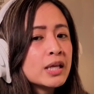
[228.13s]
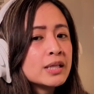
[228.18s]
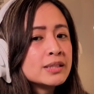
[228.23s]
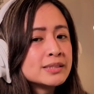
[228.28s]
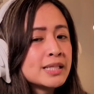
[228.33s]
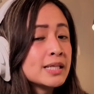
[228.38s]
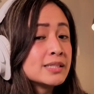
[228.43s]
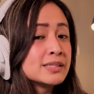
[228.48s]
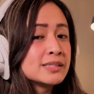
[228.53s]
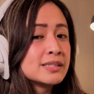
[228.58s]
it
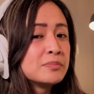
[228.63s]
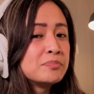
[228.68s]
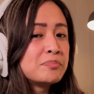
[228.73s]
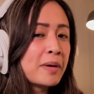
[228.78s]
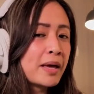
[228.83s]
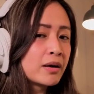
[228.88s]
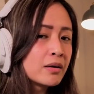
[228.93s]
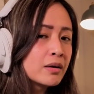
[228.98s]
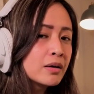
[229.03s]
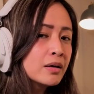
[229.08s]
tasted
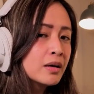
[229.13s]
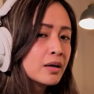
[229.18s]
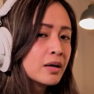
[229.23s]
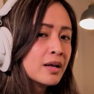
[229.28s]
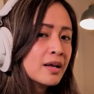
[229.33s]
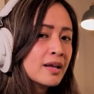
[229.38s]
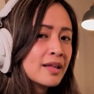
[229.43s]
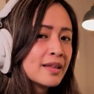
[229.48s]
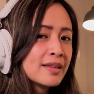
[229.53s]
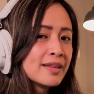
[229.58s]
better
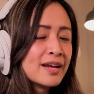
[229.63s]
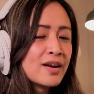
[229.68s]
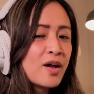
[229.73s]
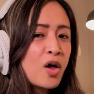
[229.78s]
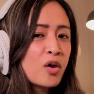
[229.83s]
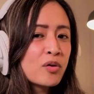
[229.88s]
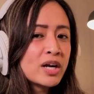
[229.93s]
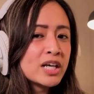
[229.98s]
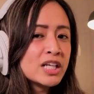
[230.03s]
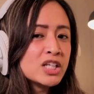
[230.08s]
than
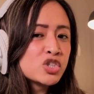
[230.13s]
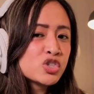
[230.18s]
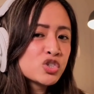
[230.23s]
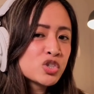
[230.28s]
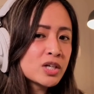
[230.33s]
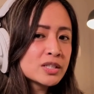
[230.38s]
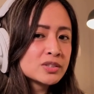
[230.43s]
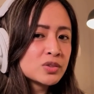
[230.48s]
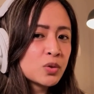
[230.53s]
already shucked